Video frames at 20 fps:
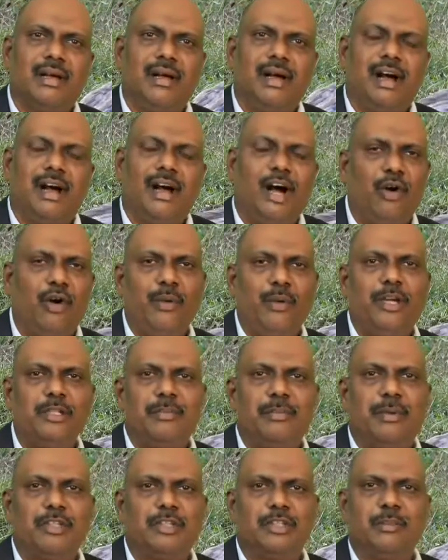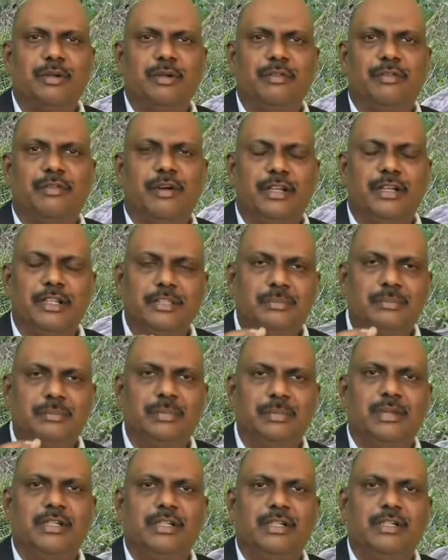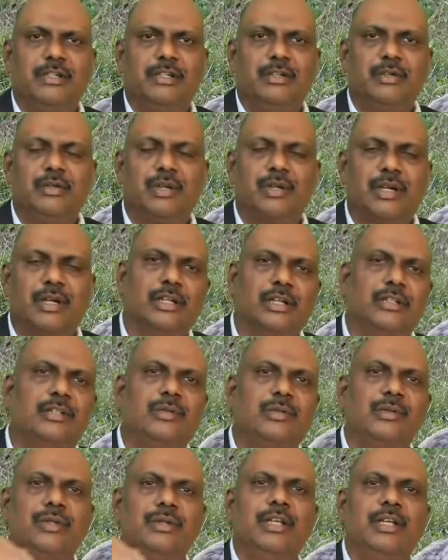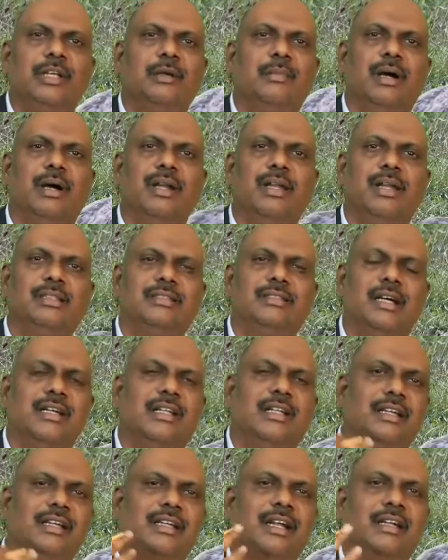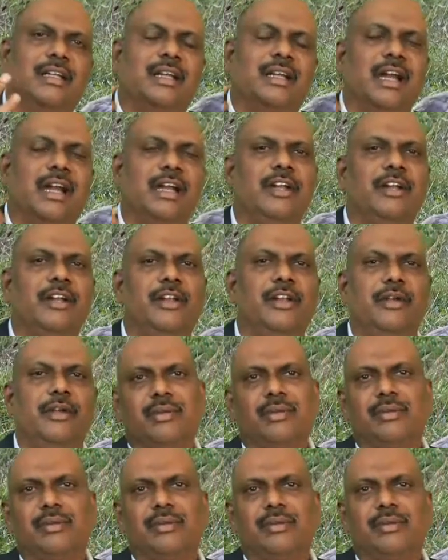How it is possible for this bird to cut through the Himalayas at a greater altitude?